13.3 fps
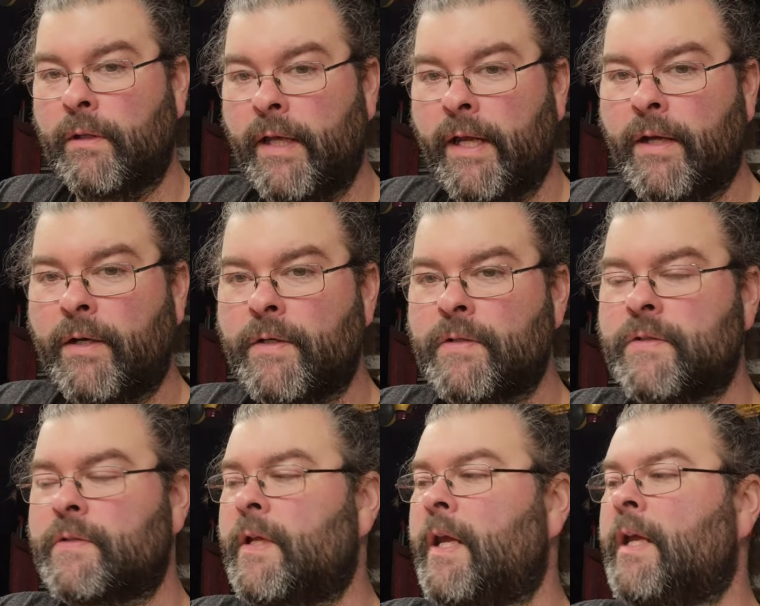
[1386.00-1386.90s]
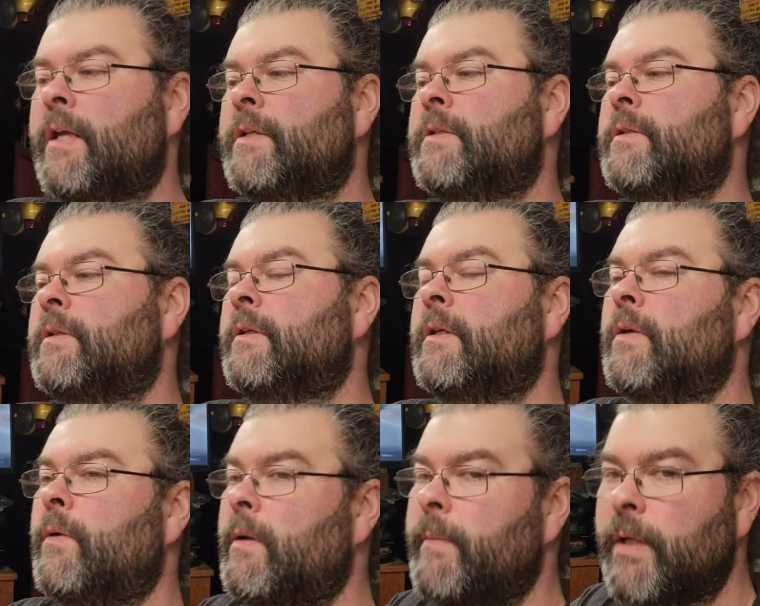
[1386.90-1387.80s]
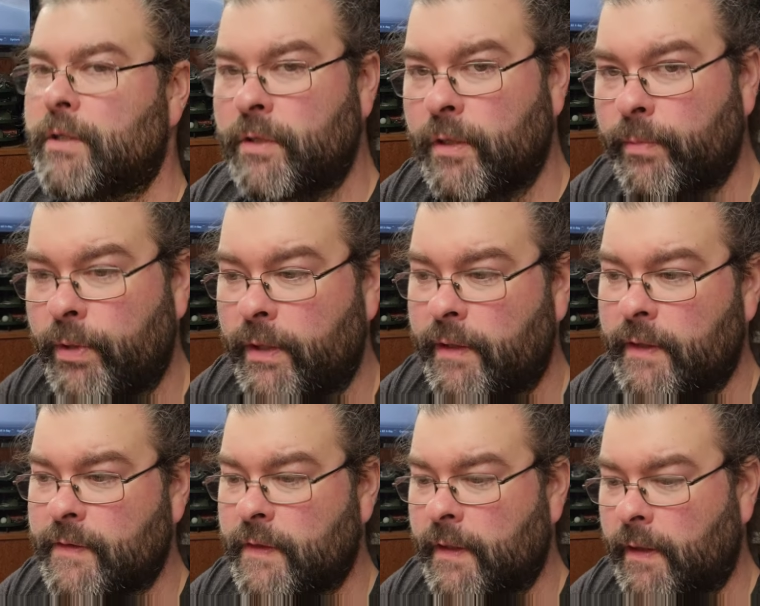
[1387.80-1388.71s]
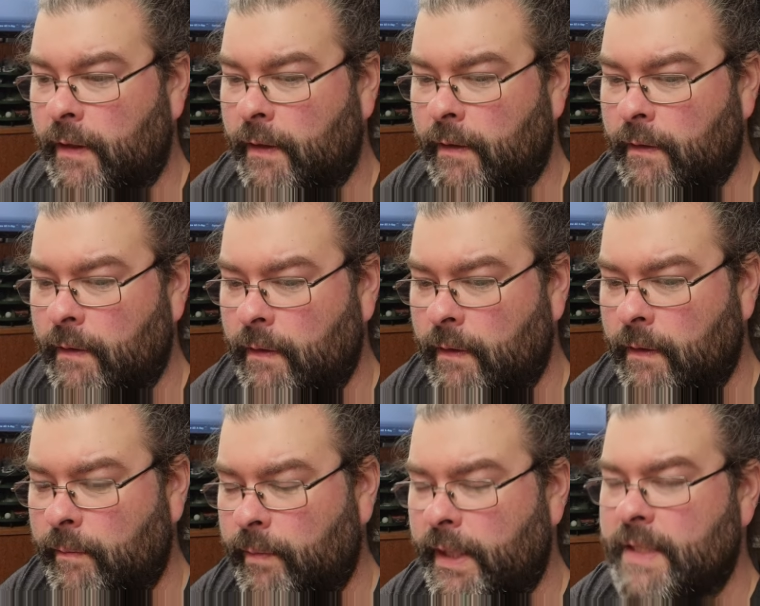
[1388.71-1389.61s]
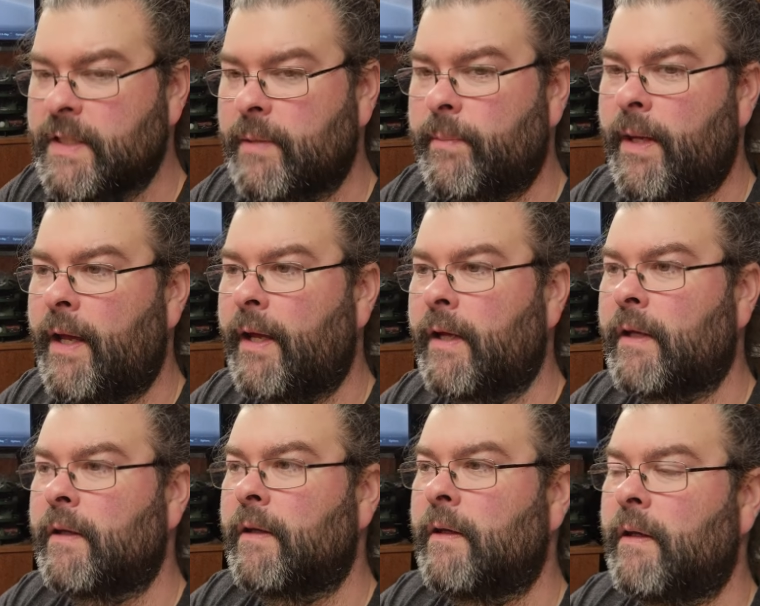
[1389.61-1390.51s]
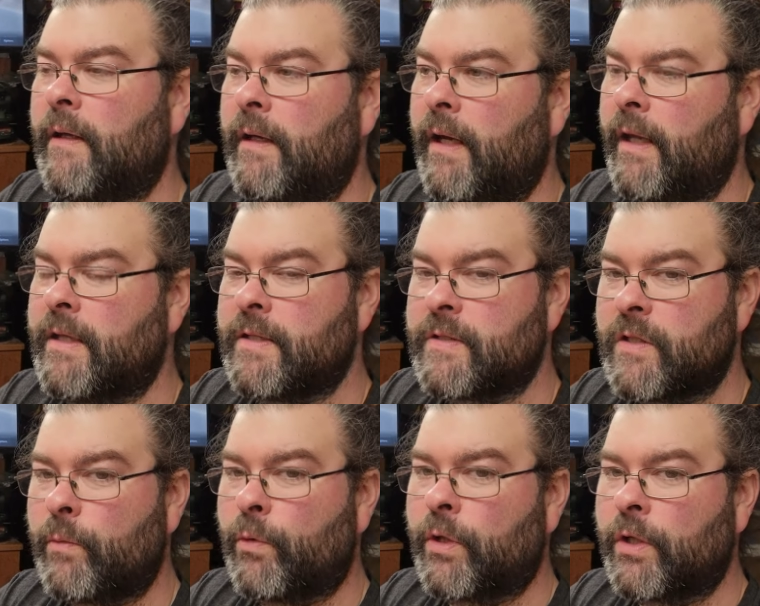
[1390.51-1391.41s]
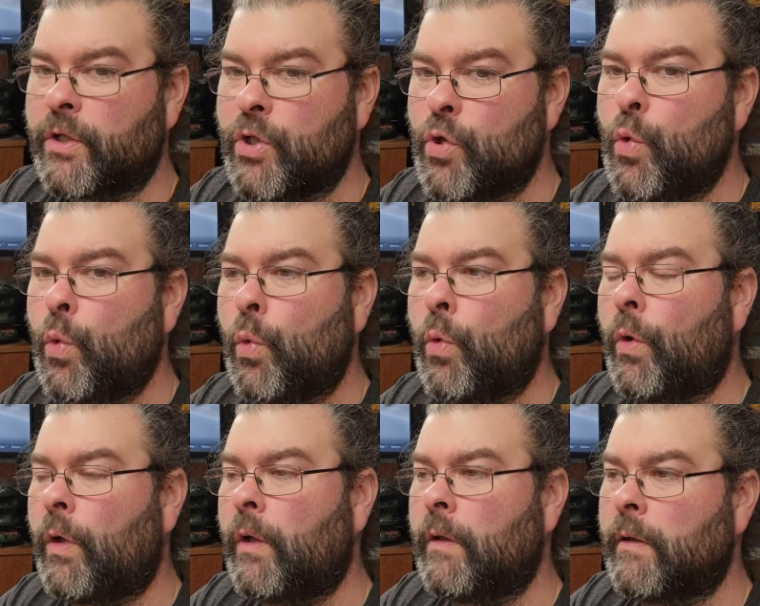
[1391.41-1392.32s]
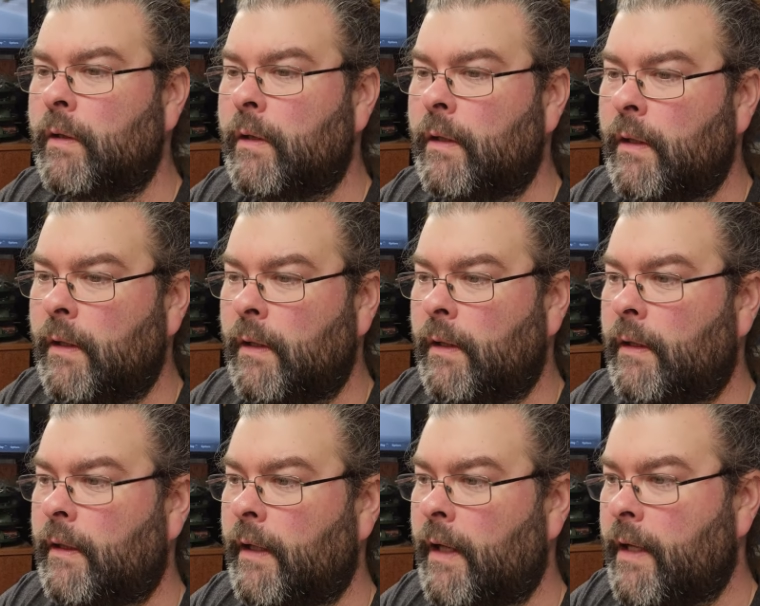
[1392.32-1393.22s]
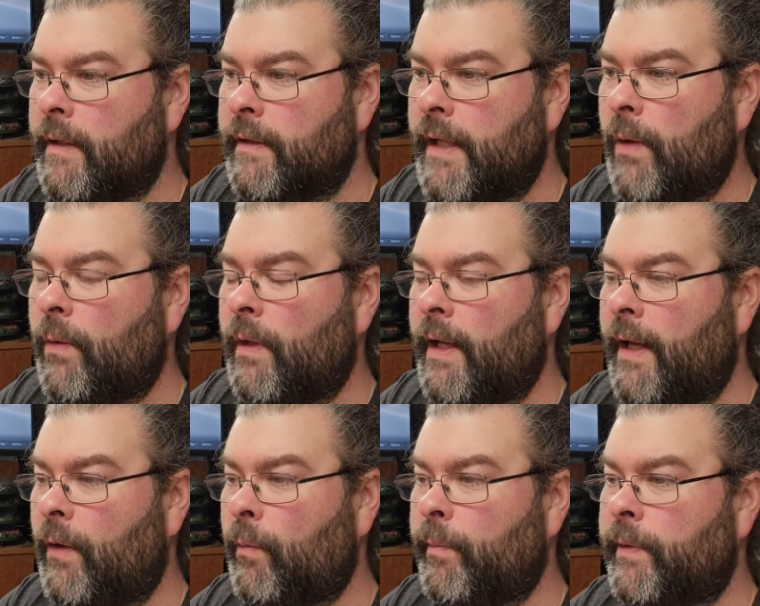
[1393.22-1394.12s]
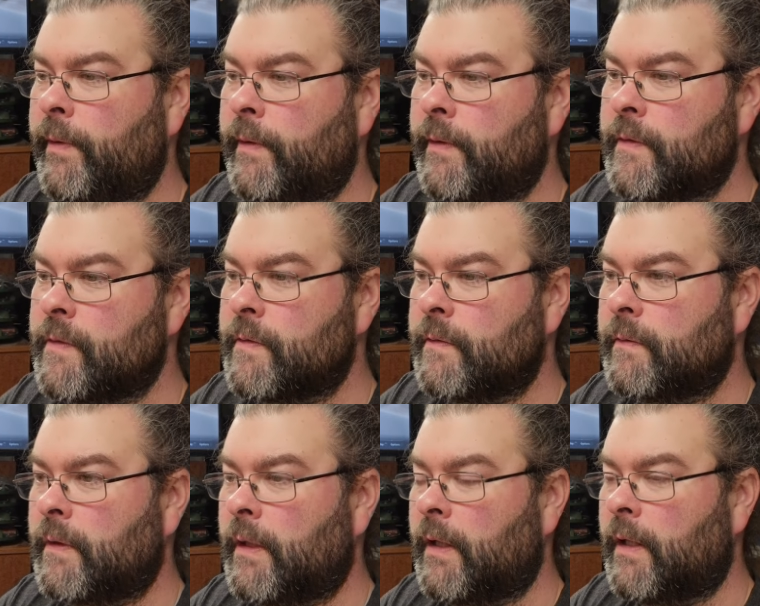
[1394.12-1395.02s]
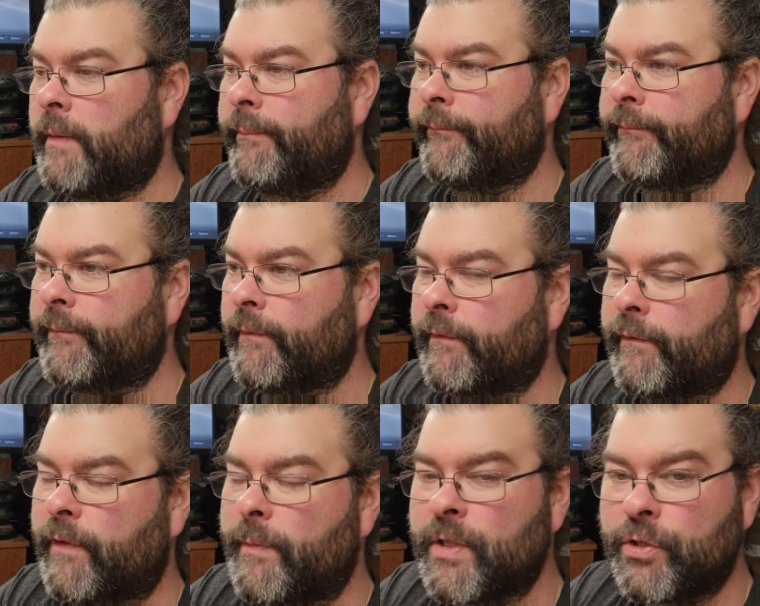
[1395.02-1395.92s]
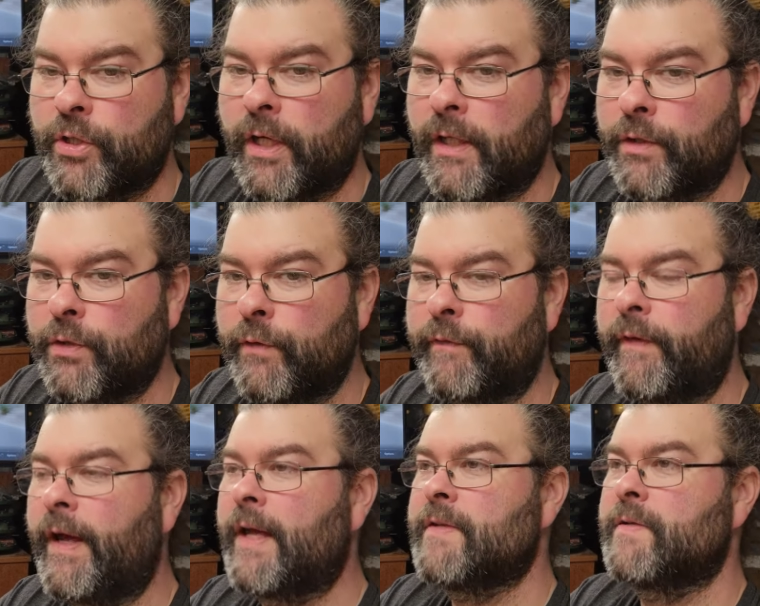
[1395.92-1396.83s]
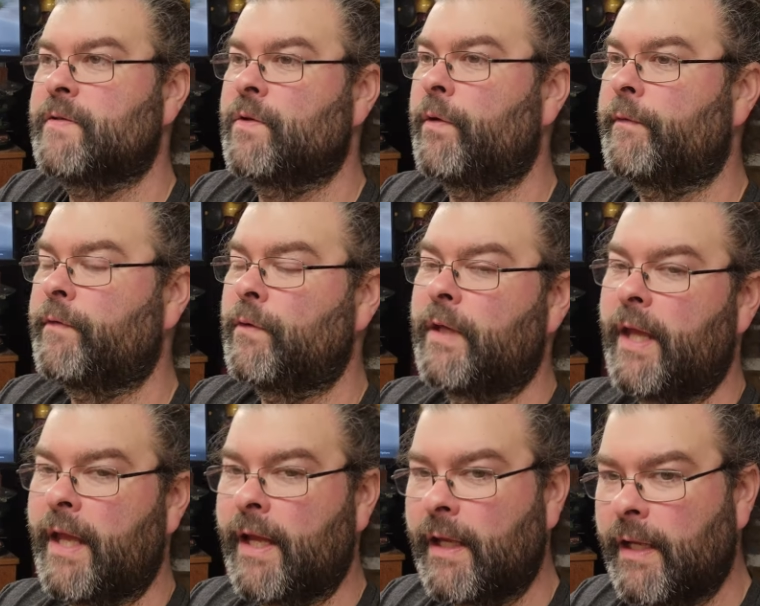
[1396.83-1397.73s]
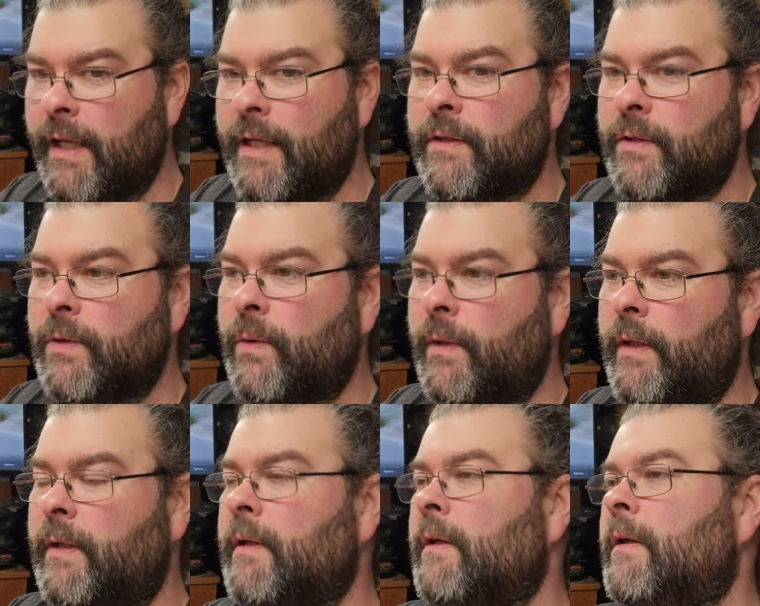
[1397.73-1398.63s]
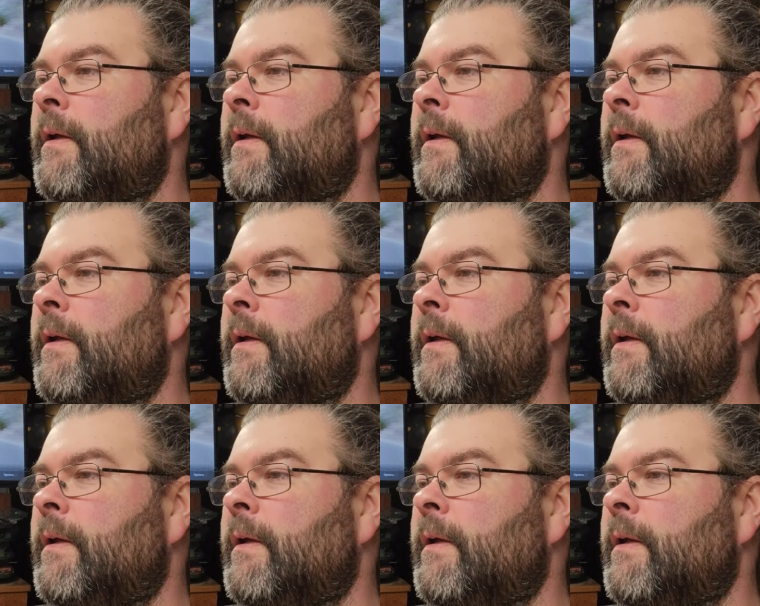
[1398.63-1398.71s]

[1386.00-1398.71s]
layers stage, you want to make sure you put this in a plastic bag and then somewhere cool. That will help um, from it drying out too fast. So if you can't get to it,